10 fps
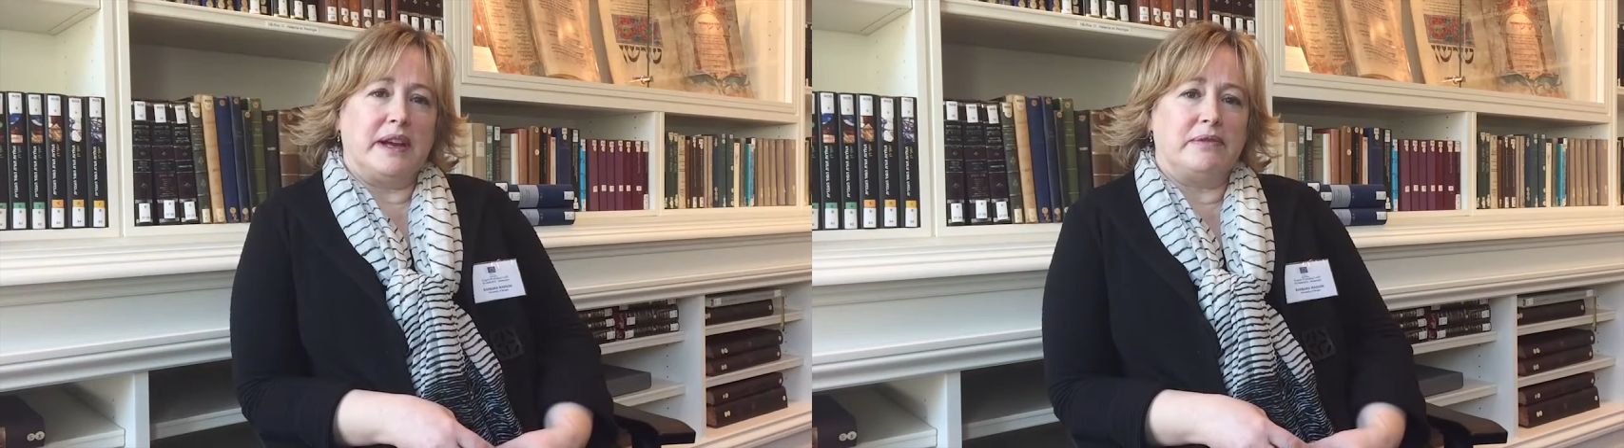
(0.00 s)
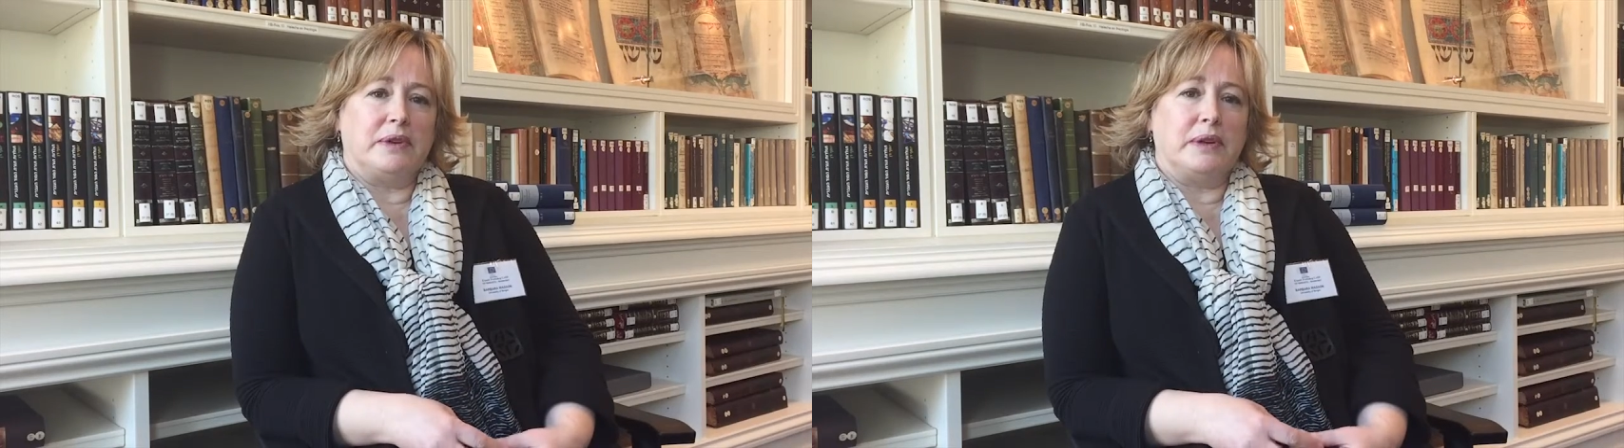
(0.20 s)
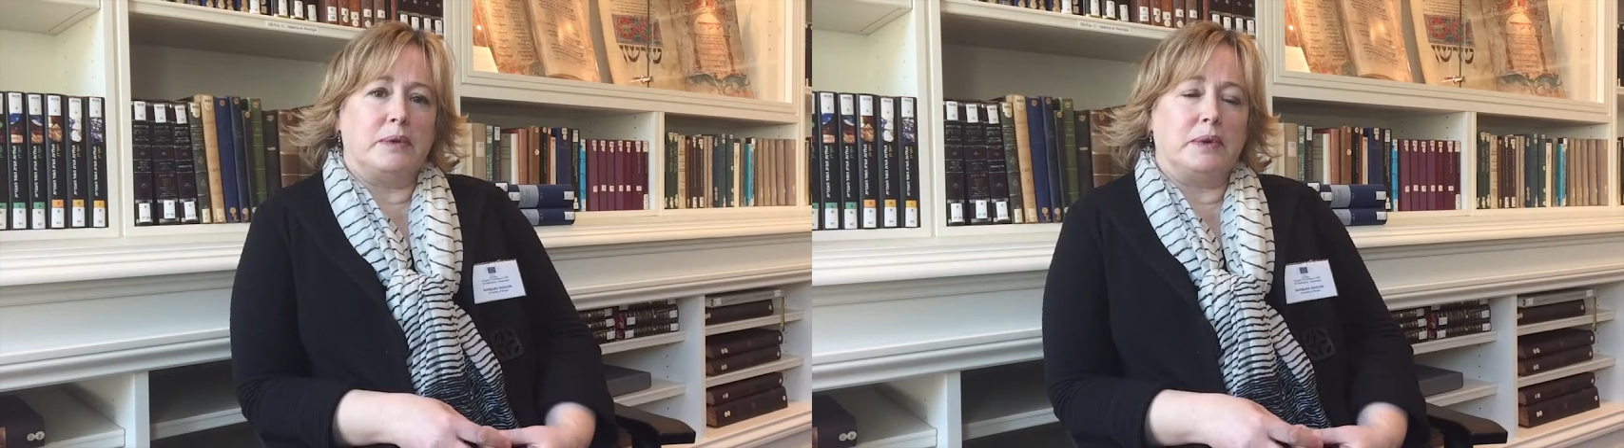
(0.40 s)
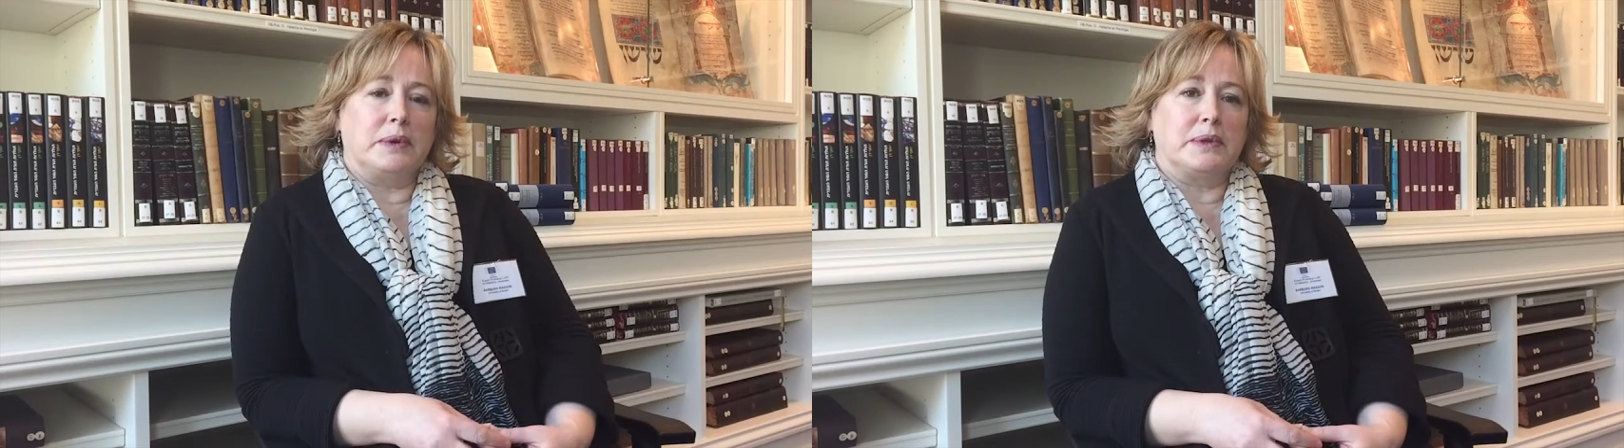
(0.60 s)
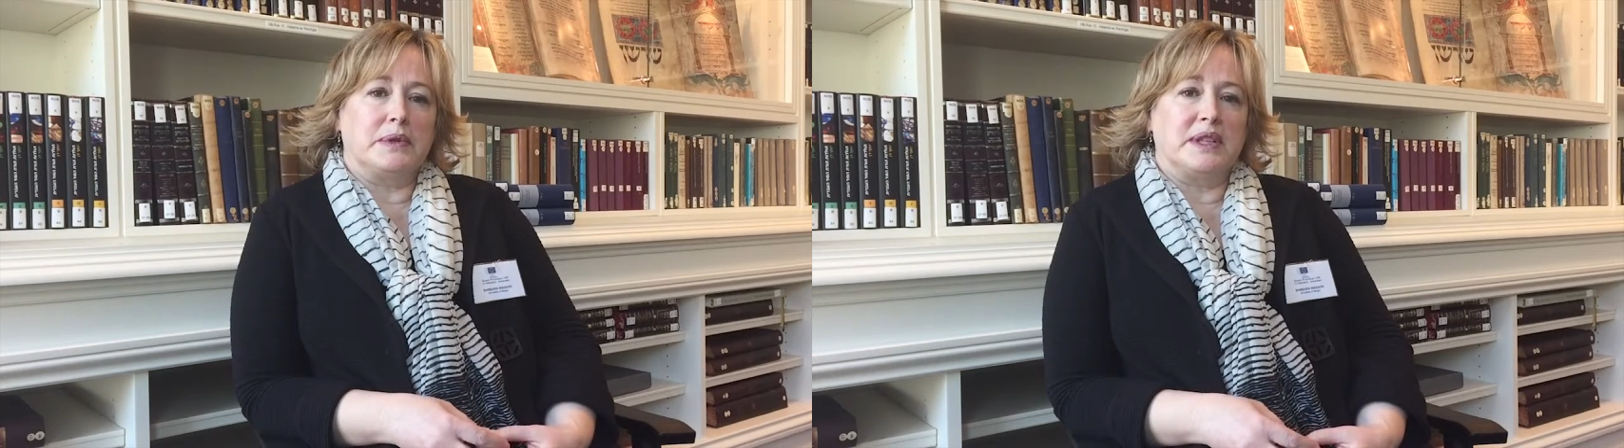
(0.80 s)
effort in
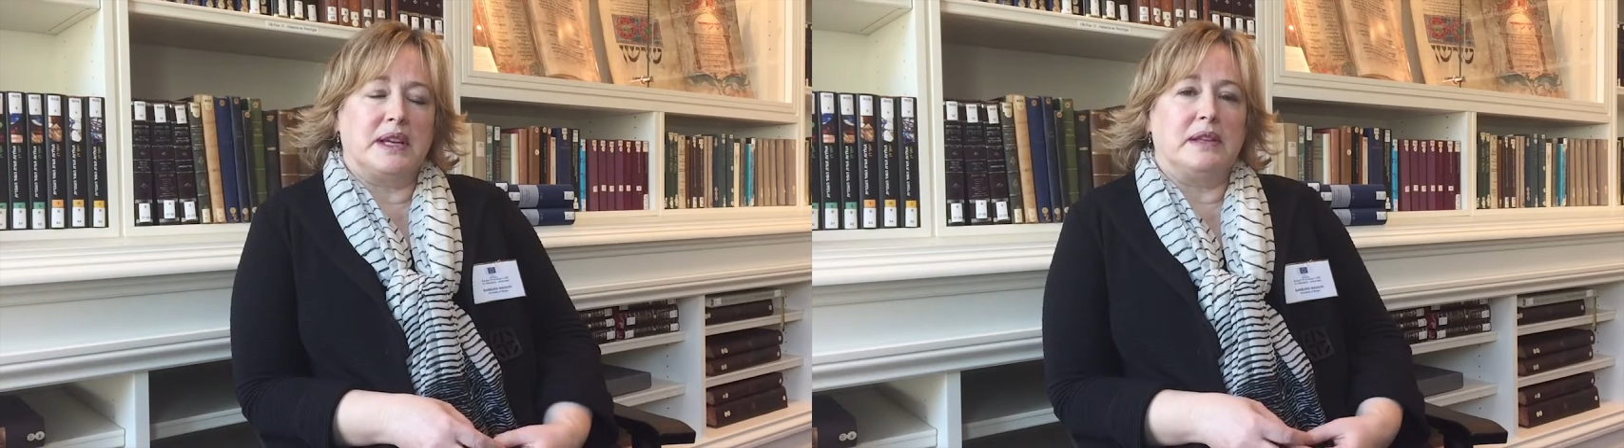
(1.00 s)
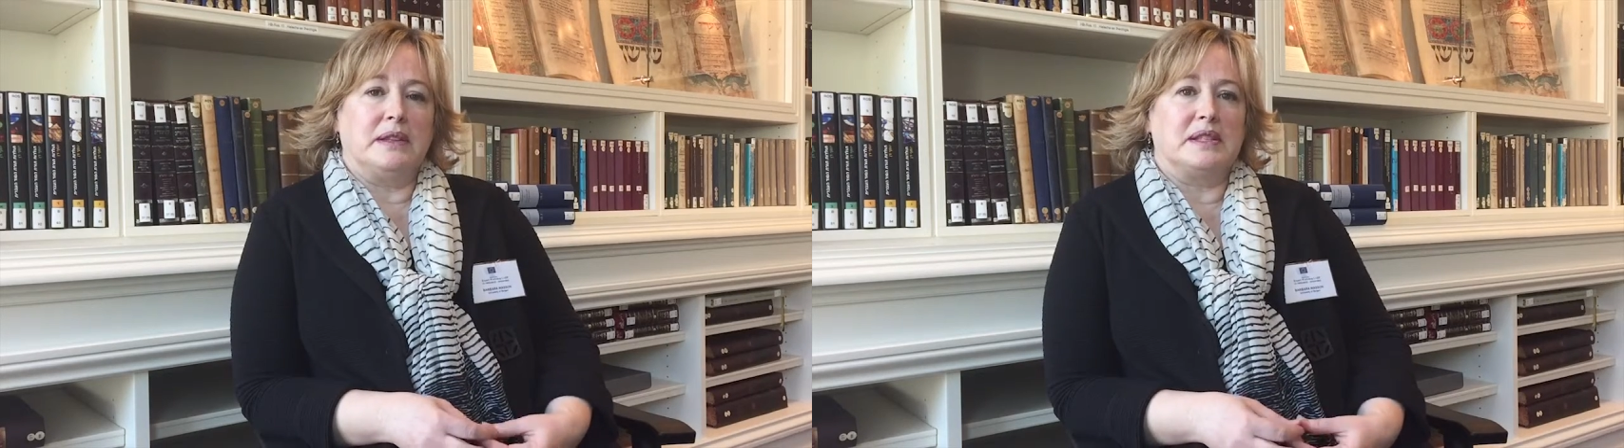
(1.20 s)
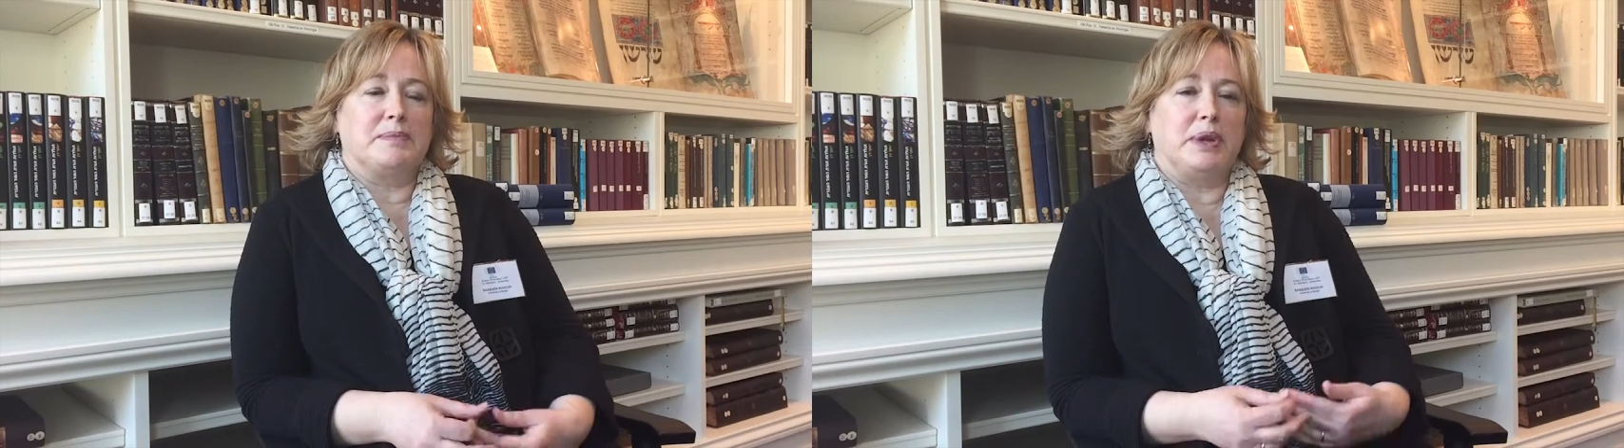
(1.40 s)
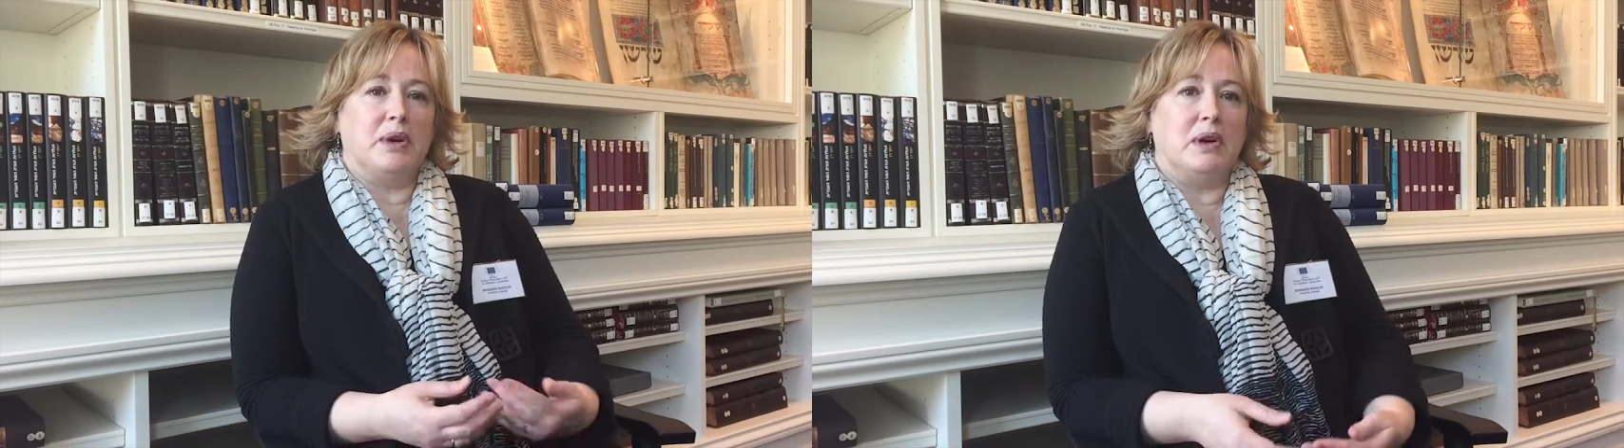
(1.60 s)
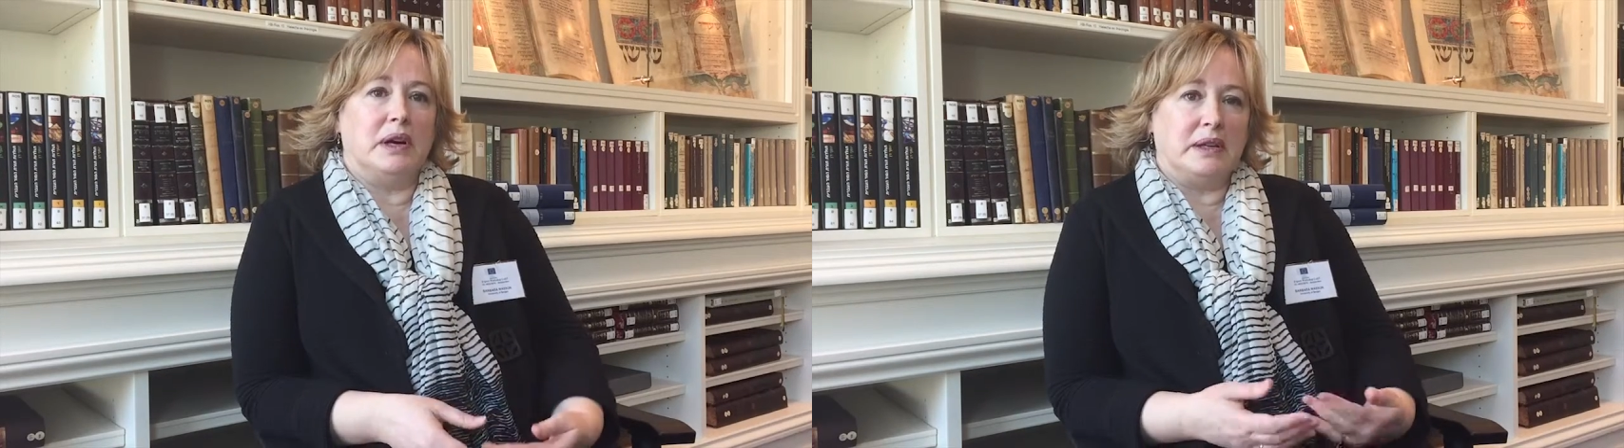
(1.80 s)
order to take this
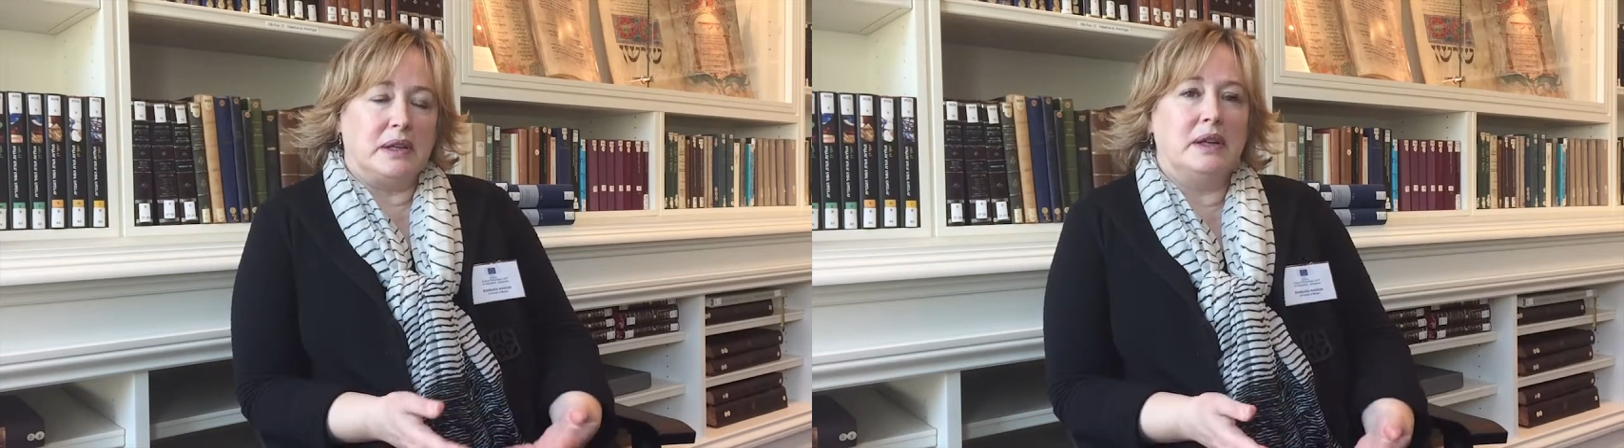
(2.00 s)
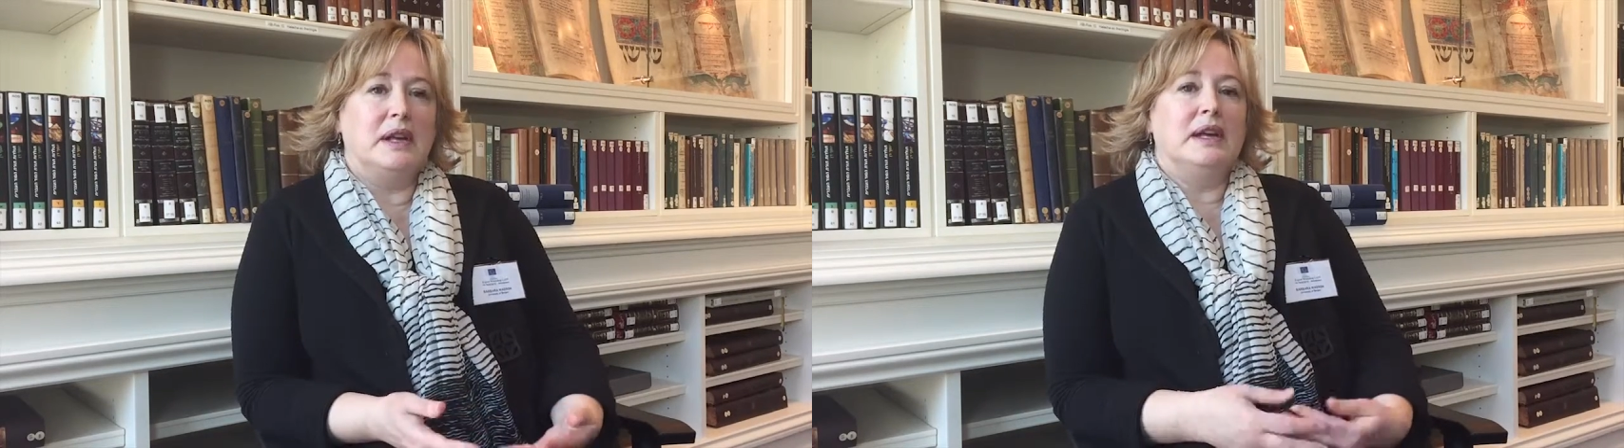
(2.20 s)
beyond